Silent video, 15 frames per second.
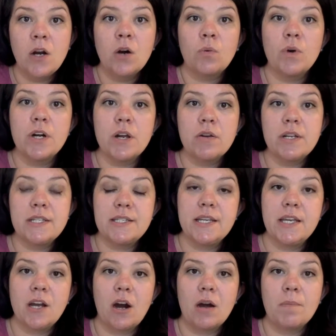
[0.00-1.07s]
we're
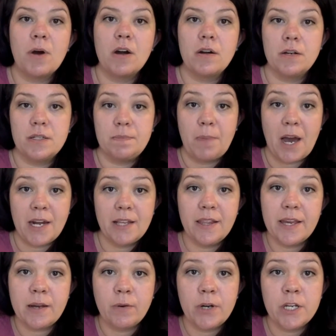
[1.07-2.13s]
noticing our partner's body
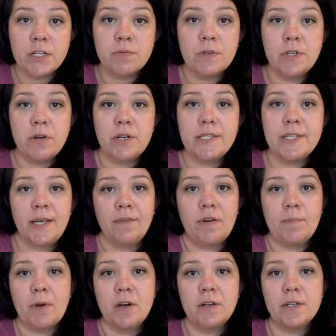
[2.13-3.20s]
language, we're noticing if our
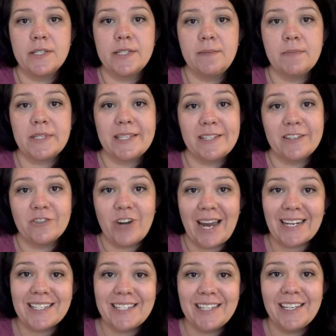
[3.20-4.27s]
partner seems
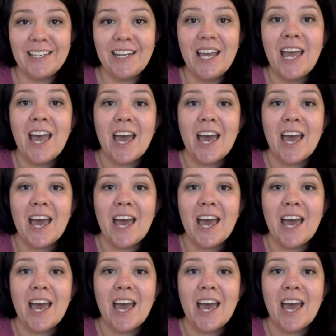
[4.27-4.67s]
distracted,